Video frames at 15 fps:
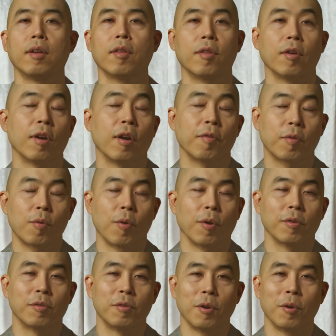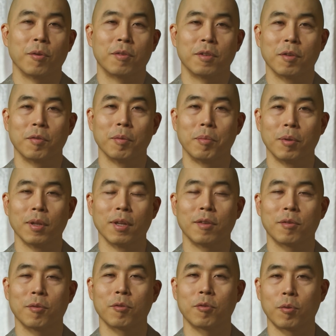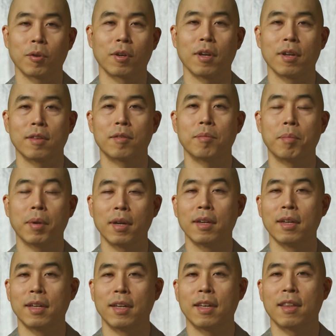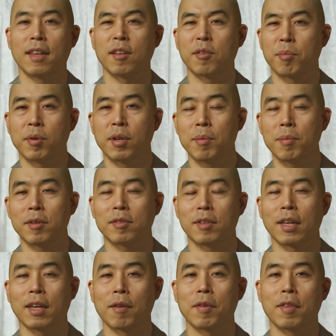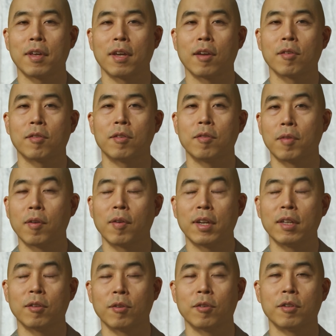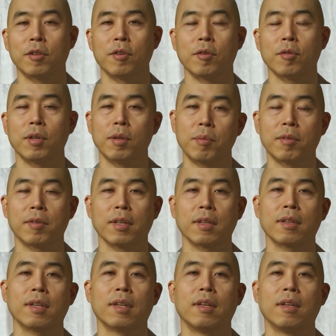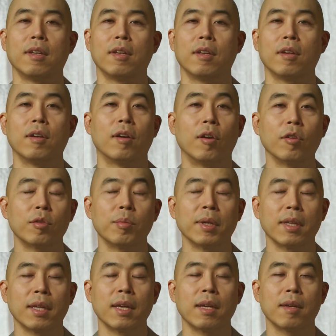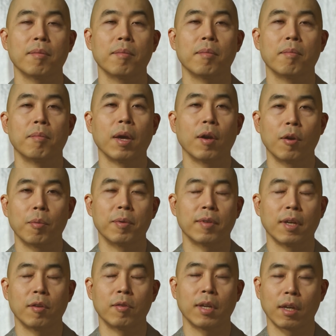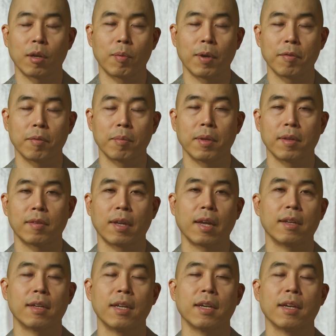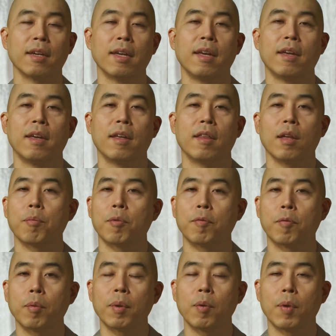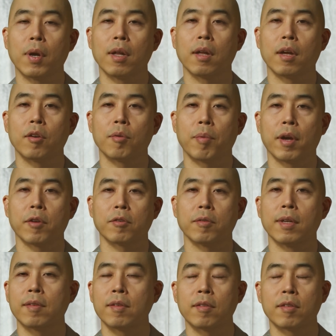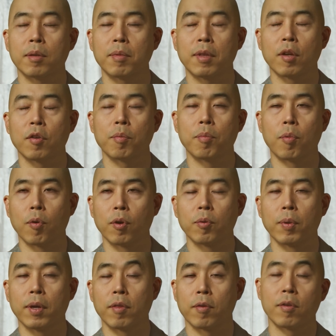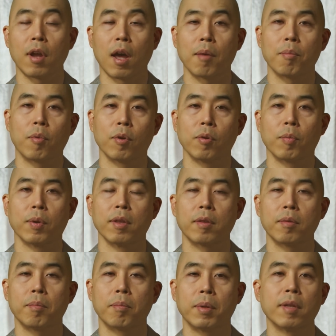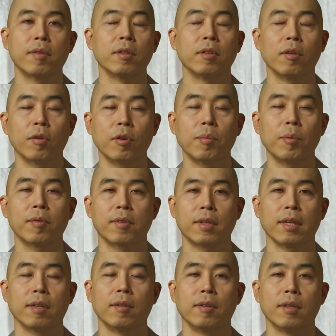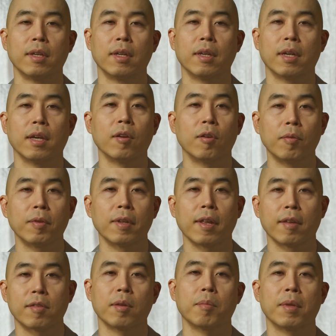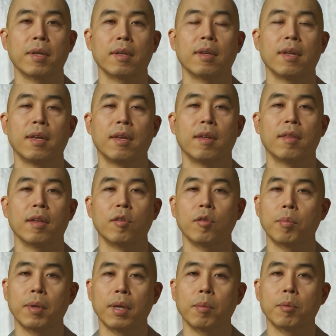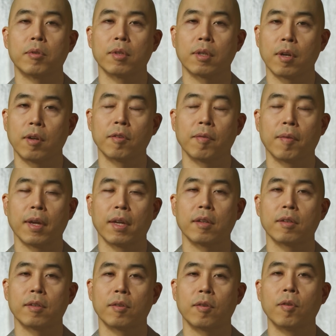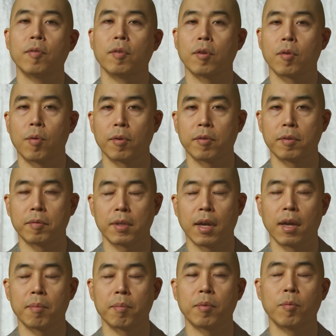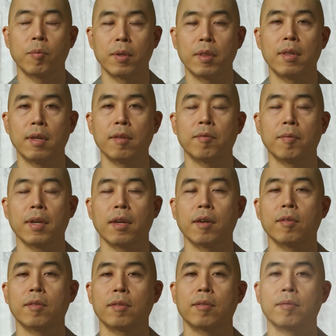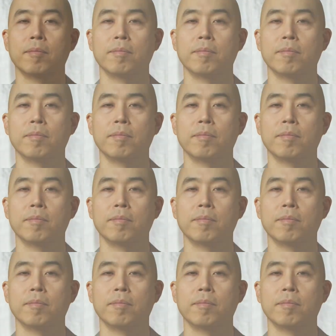There are, of course, no silver bullets or shortcuts, but that's pretty much like everything else you've already learned to do in music. Ultimately, my hope is that you take away from this the idea that performing well under pressure isn't something that you're born with or not born with, but it's a learnable skill, and hopefully that's something that you'll be able to cultivate over the course of time with these videos.